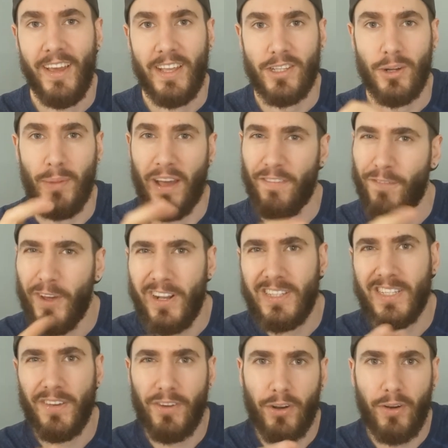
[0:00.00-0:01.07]
It's got about
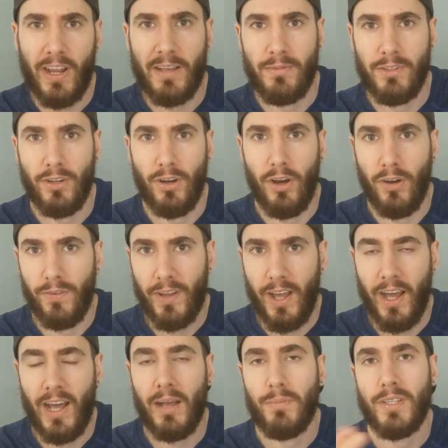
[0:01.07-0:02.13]
37 grams of
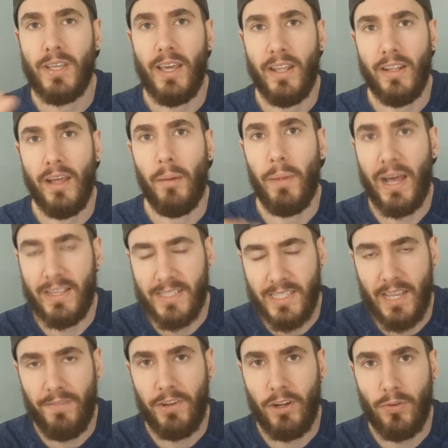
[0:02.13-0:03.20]
carbs and about
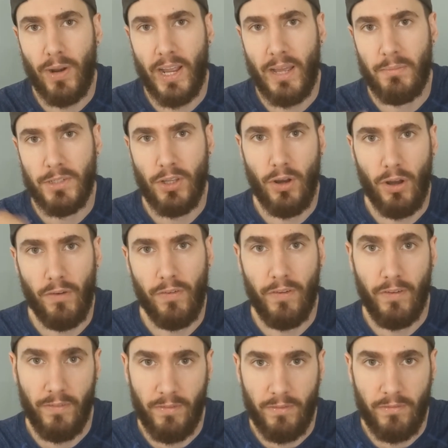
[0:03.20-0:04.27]
7 grams of
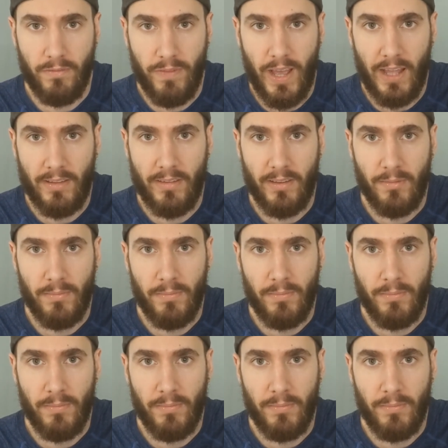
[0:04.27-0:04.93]
fat.